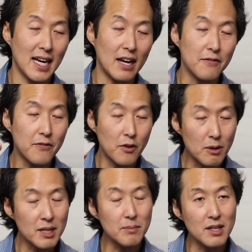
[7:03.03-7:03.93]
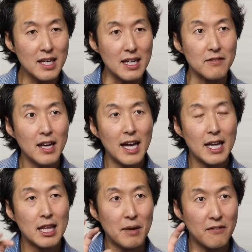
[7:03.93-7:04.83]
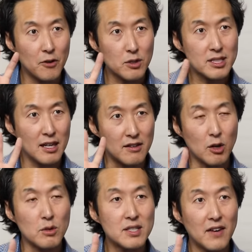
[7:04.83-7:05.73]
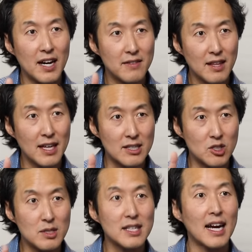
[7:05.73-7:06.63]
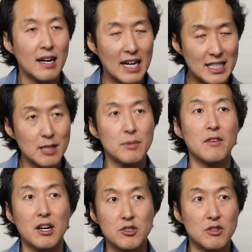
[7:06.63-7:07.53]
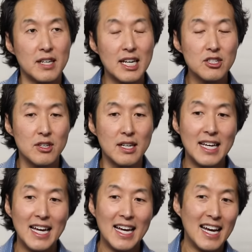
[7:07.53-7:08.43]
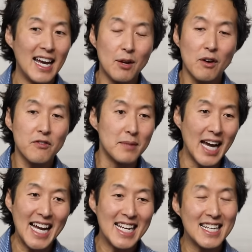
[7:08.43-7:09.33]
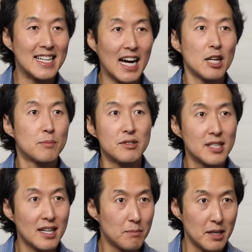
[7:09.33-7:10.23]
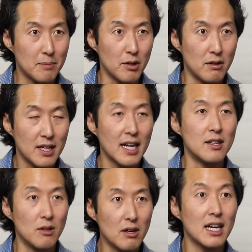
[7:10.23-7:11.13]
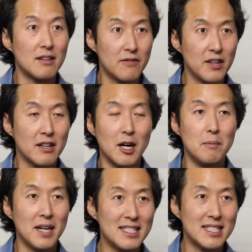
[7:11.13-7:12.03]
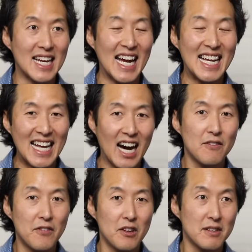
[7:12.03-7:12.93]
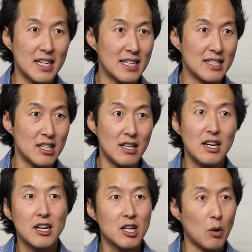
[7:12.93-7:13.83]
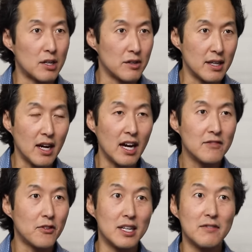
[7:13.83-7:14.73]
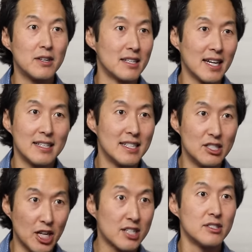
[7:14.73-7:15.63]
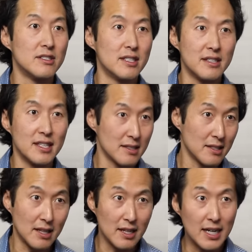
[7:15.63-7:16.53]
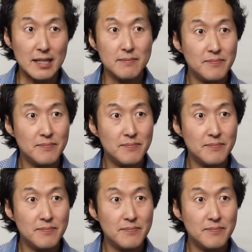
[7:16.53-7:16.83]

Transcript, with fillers: And I firmly believe that by focusing on those five things, using that concept of autojuvenation, anywhere from eighty to ninety percent of people can look and feel amazing and not feel they need to go under the knife or even get injections and things like that.